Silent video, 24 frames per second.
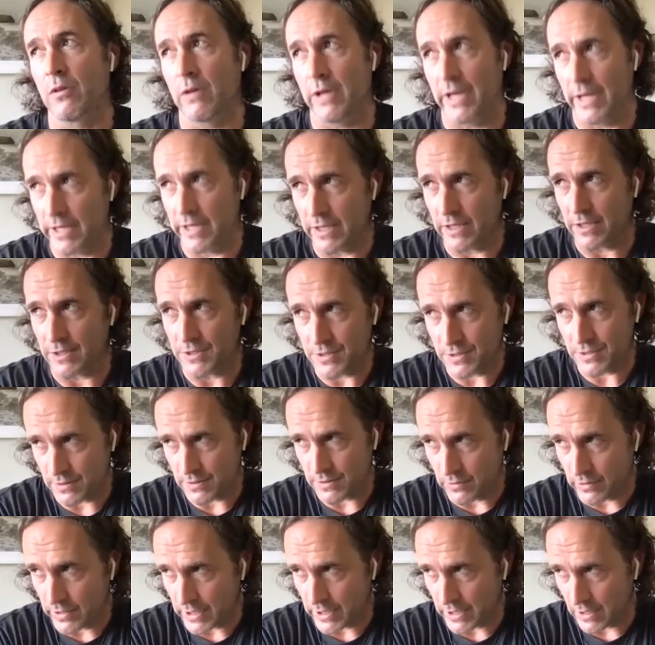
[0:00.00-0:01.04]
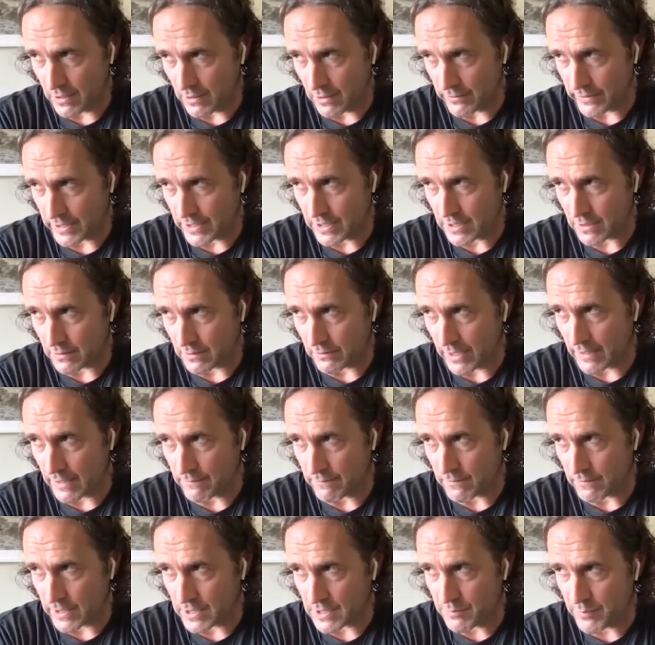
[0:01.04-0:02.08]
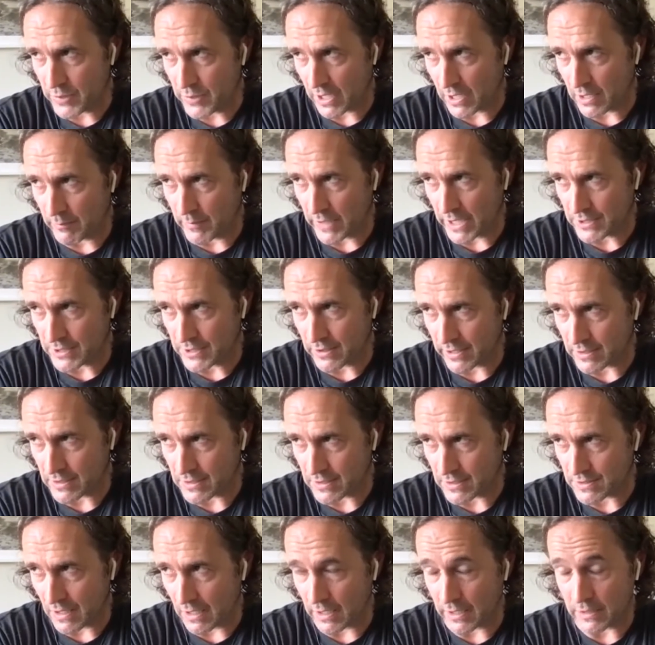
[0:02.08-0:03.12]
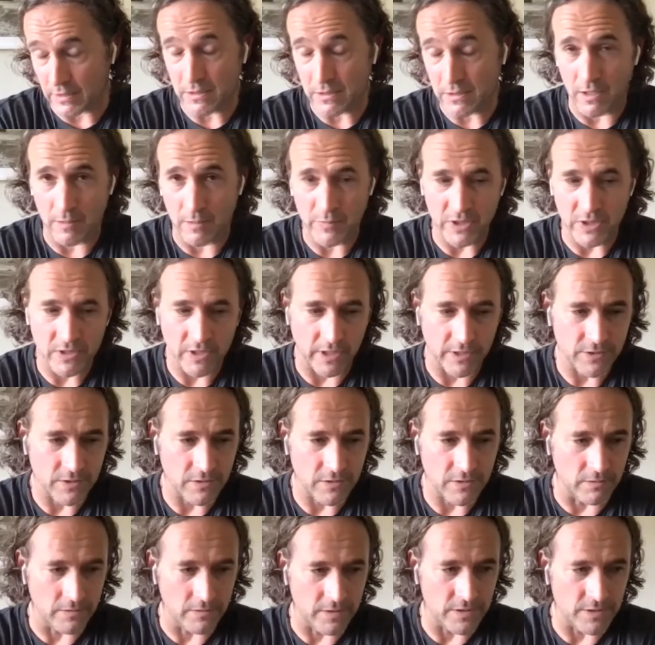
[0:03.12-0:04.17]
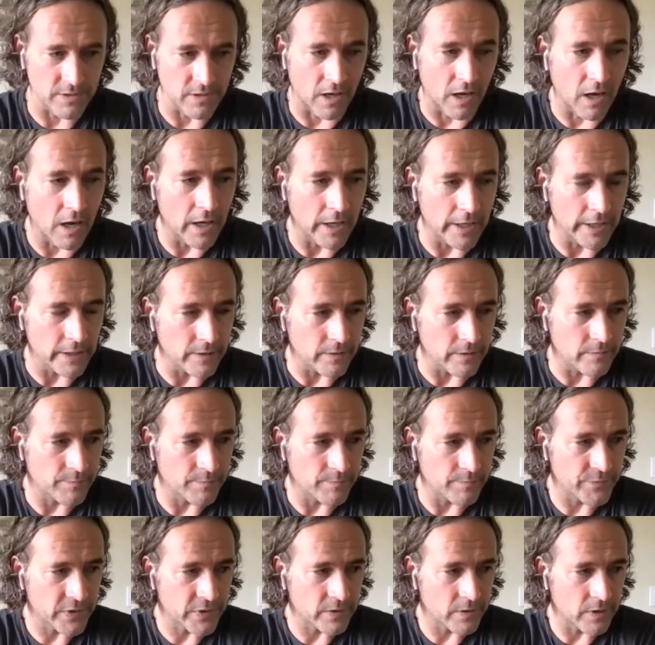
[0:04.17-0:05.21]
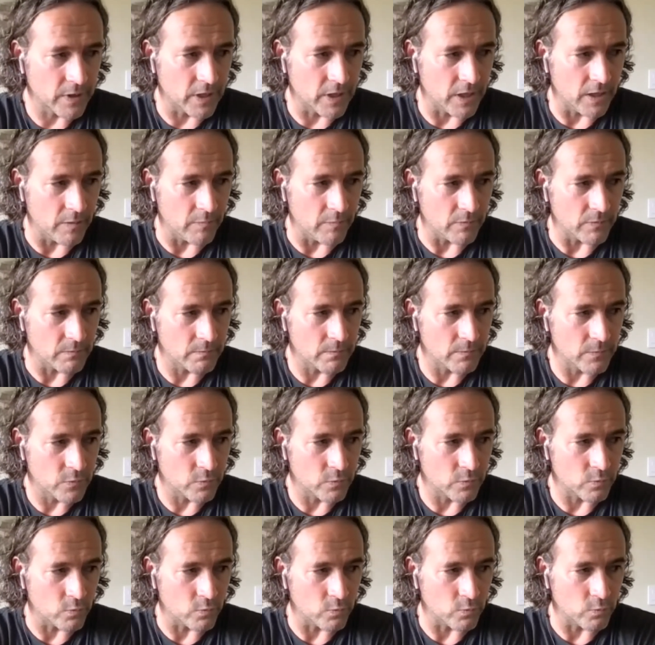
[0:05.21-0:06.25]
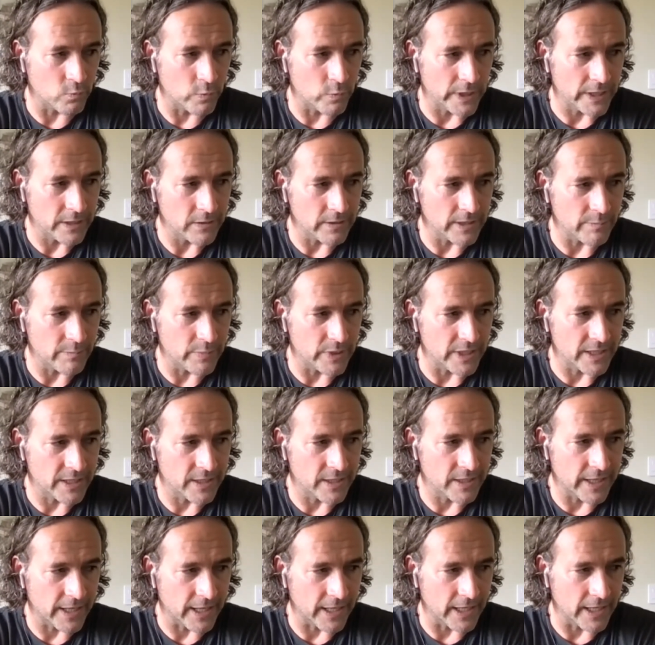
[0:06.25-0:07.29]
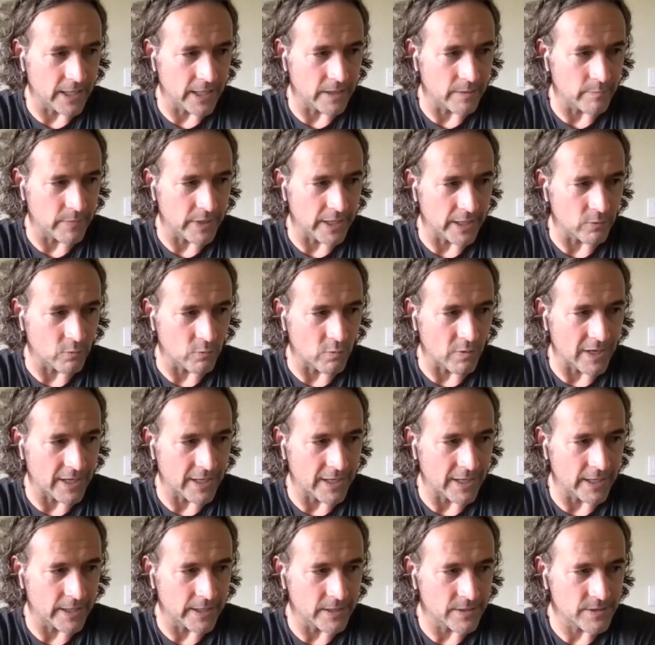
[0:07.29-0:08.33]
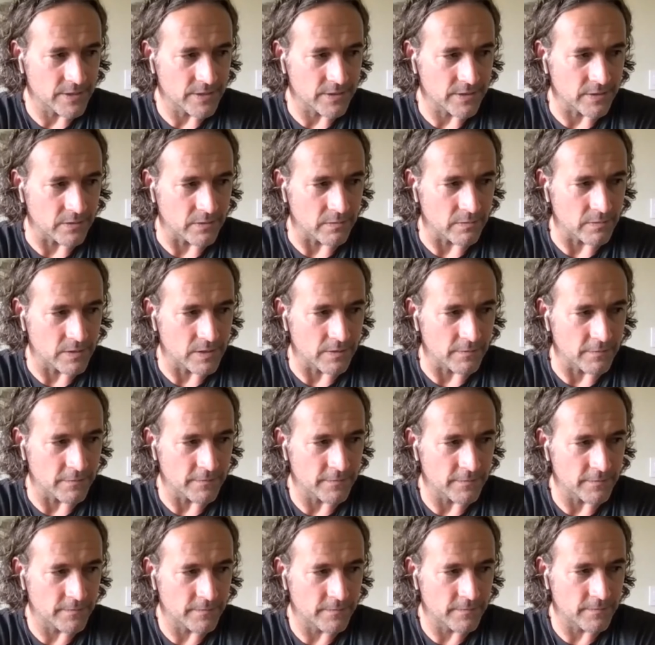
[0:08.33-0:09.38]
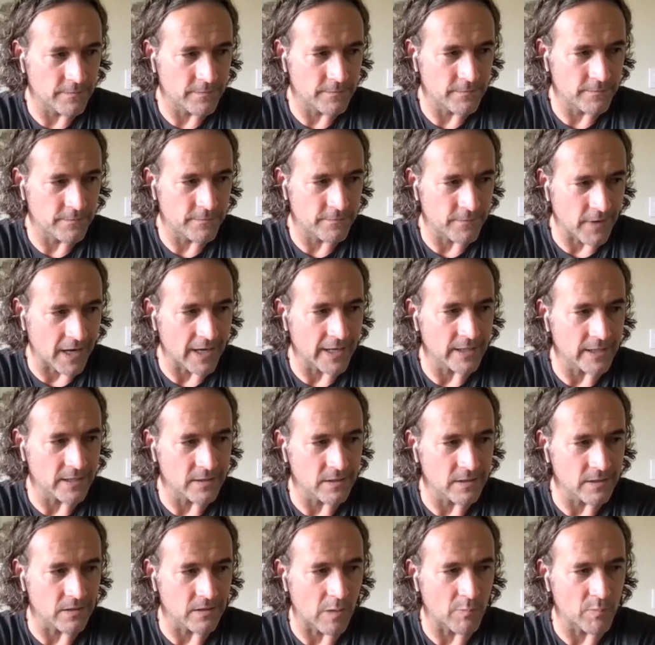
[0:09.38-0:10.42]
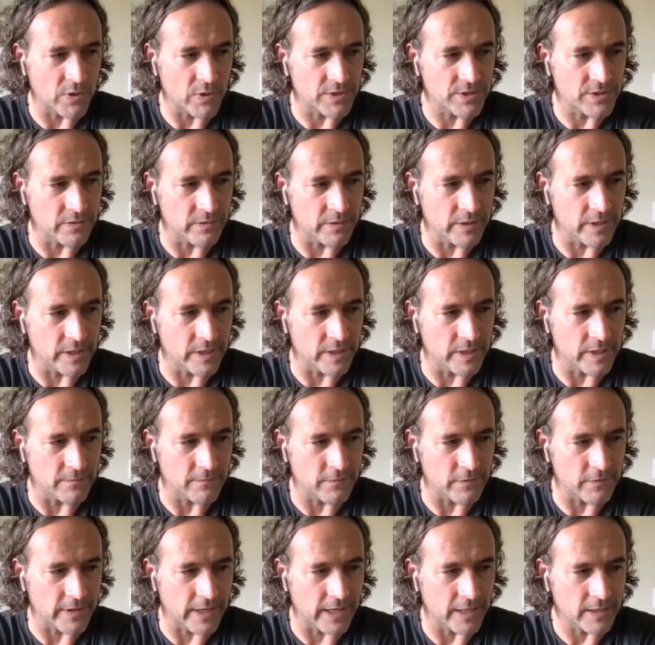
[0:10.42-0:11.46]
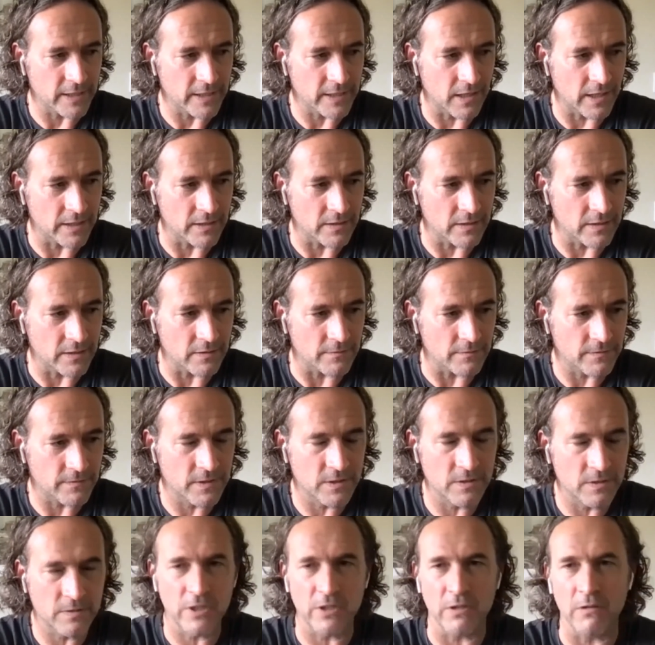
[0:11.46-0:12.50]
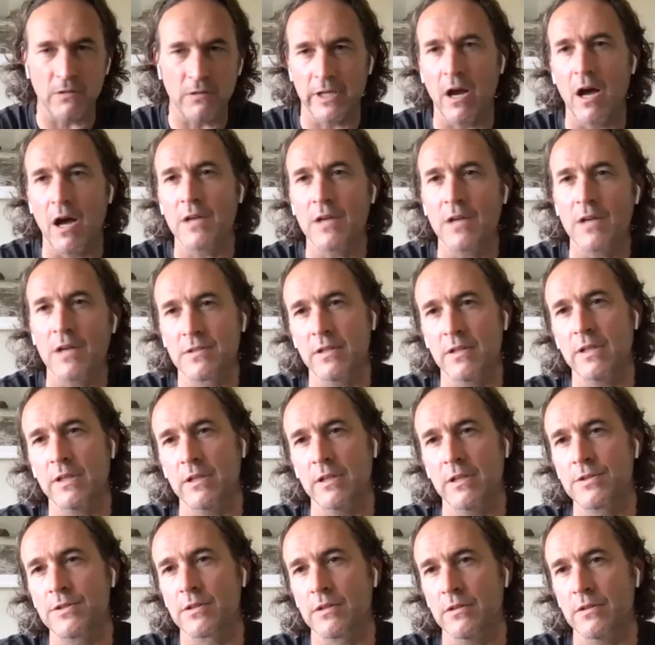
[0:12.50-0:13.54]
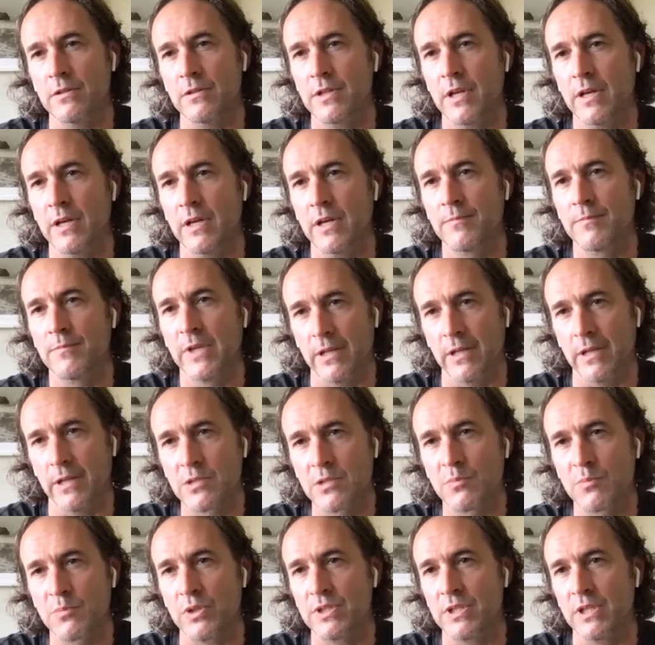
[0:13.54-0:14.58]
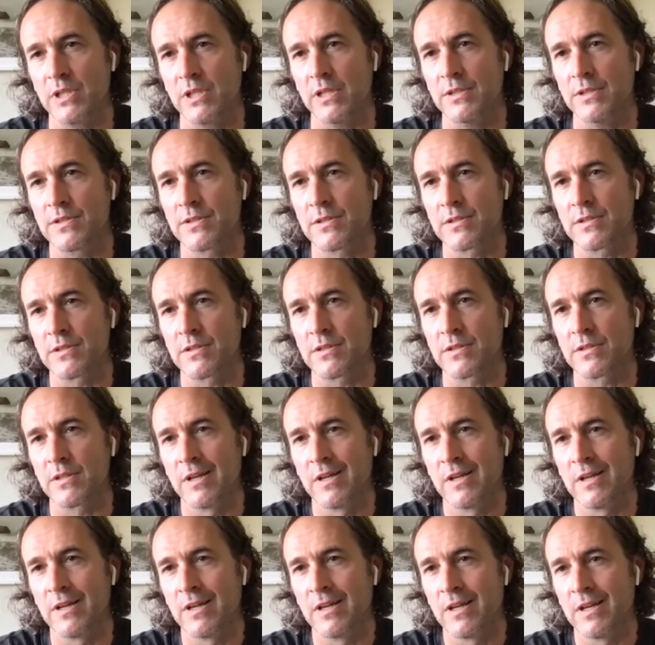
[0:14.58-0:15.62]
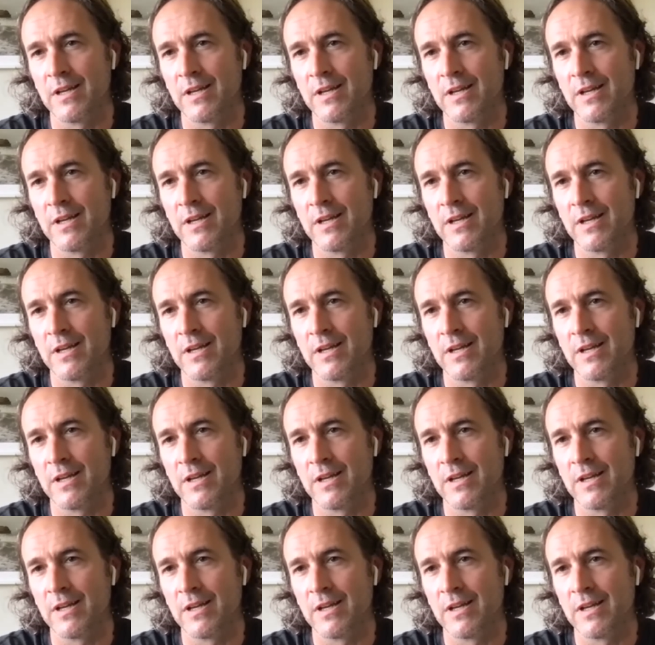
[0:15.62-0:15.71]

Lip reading: creating a studio that could leverage parametric design, computational design, really became a way to find an opportunity for that kind of curiosity and skill set and expertise.